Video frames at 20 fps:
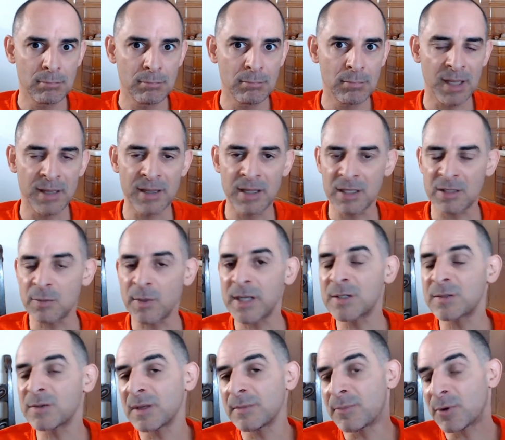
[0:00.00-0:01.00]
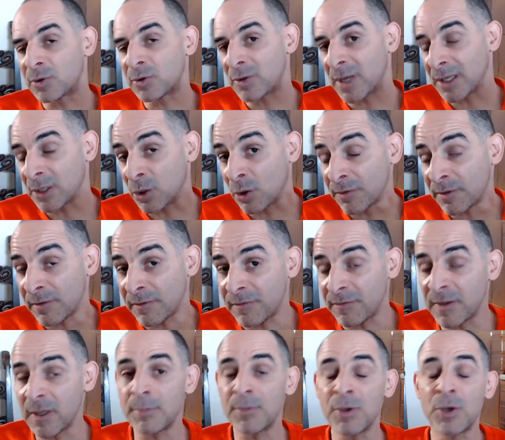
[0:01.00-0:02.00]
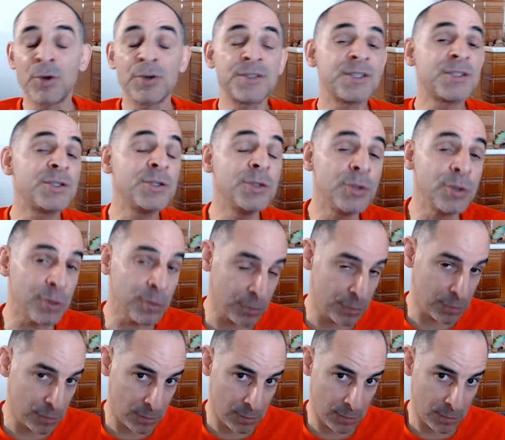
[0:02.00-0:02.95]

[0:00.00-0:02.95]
And that's why it's so important to let go of the fear, because it's new